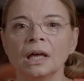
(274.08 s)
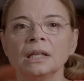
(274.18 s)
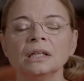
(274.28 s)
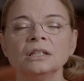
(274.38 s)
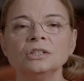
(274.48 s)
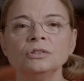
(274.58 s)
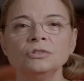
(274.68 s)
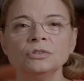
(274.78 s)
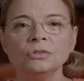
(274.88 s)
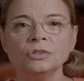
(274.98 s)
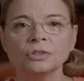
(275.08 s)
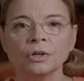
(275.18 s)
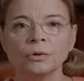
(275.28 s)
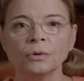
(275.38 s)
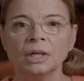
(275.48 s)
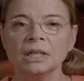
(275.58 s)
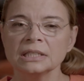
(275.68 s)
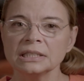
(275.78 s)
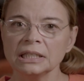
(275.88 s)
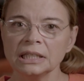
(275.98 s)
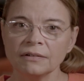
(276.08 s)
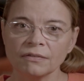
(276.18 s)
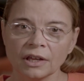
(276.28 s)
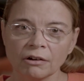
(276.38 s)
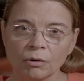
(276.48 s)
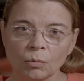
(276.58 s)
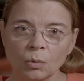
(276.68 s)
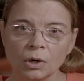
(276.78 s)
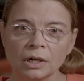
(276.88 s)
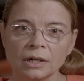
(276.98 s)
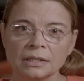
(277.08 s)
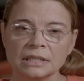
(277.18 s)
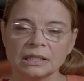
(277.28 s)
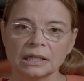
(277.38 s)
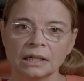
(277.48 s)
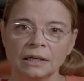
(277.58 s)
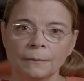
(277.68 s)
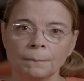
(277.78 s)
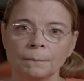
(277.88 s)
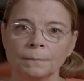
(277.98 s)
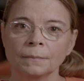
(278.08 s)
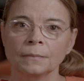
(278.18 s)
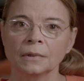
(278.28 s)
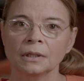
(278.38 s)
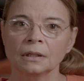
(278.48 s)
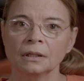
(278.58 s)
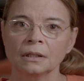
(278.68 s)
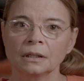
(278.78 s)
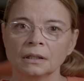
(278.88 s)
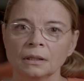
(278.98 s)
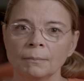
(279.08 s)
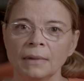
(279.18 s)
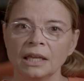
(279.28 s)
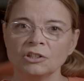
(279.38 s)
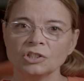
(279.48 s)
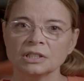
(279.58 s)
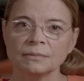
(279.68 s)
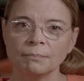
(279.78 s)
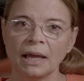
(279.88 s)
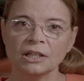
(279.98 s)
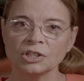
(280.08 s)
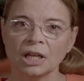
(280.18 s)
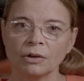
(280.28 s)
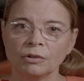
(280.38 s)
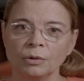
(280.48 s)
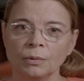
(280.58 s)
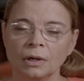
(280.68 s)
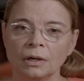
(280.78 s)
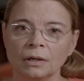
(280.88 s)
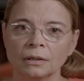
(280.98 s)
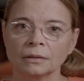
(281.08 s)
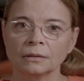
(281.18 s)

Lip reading: And as you do so, seeing if there are words that come that may just match how you are.